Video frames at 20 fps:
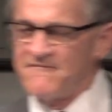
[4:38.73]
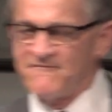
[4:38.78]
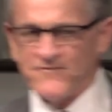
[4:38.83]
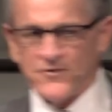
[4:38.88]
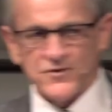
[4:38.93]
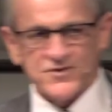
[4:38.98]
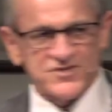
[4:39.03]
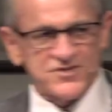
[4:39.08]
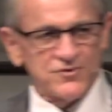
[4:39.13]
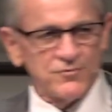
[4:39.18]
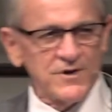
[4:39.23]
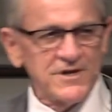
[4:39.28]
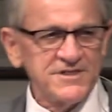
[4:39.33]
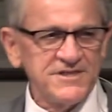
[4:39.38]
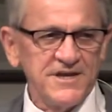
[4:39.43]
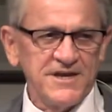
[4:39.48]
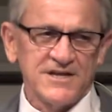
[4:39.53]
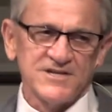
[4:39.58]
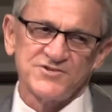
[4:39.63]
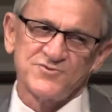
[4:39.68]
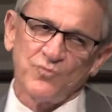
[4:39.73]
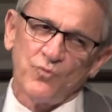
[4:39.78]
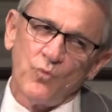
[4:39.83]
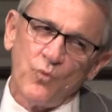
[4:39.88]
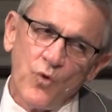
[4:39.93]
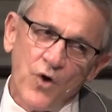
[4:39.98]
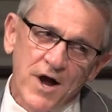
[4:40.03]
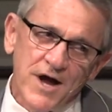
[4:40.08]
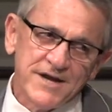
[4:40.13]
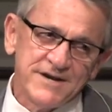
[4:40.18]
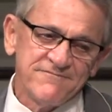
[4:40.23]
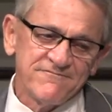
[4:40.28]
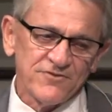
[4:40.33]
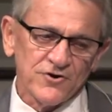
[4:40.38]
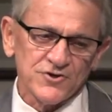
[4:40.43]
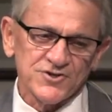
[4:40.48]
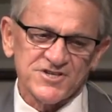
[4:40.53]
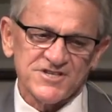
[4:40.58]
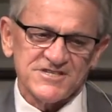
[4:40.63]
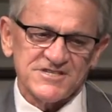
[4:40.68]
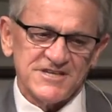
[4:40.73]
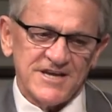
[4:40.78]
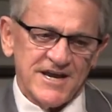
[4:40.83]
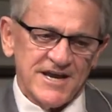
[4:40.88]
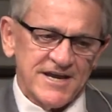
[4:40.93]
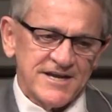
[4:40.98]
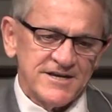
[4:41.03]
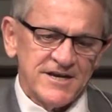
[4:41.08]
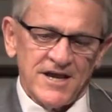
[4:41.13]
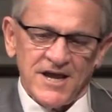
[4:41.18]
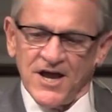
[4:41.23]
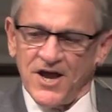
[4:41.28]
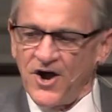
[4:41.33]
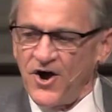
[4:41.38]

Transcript: 1 Corinthians 1, verse 10,